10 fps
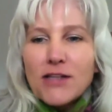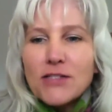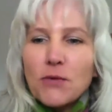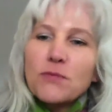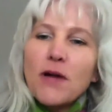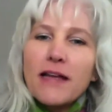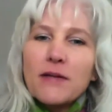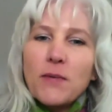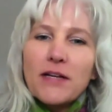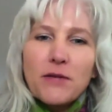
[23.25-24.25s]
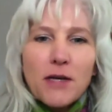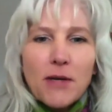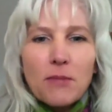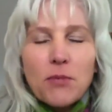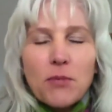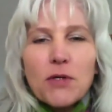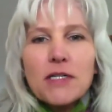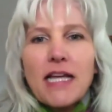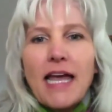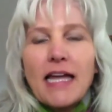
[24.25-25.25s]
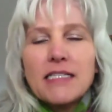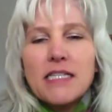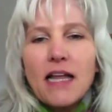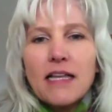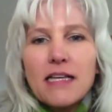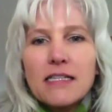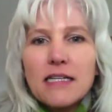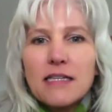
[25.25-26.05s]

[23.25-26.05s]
So Ryan, why don't you come on board and tell us